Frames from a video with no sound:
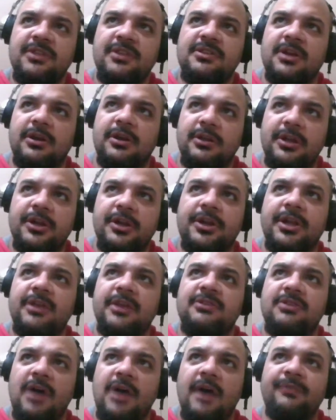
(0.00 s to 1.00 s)
are learning
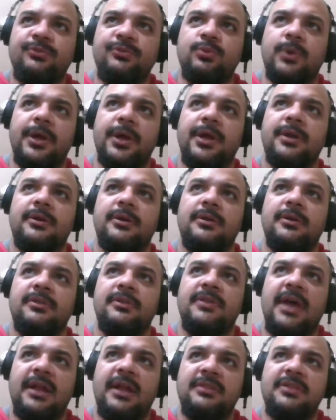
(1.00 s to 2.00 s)
software
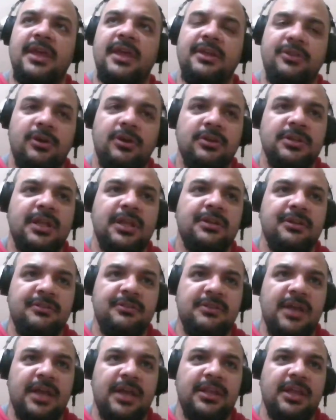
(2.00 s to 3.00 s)
that they don't
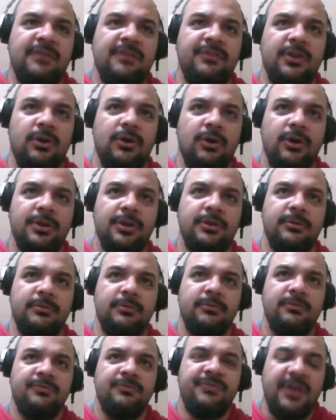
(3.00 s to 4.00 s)
understand even on
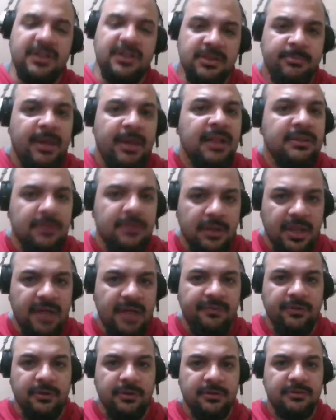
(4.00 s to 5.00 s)
fundamental
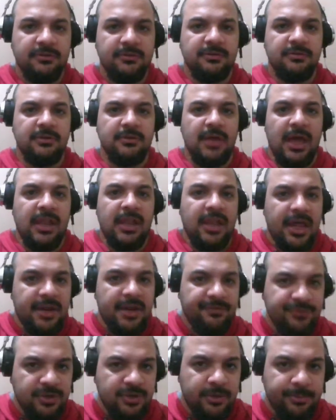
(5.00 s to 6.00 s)
levels. A lot
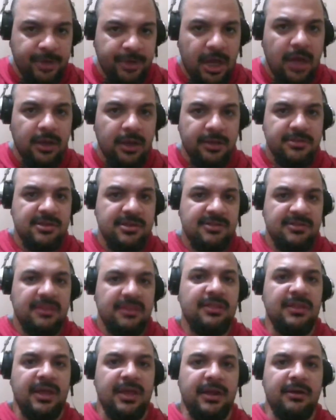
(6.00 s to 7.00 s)
of terminologies
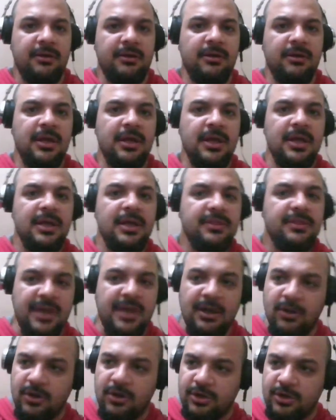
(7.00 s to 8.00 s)
in there,
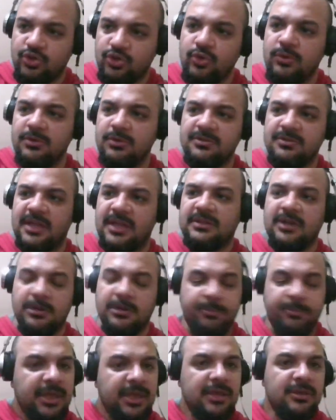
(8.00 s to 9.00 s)
that are tools that are
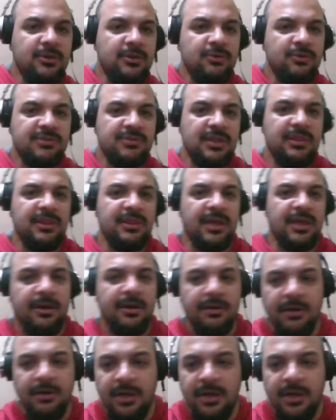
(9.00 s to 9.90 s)
being used in there,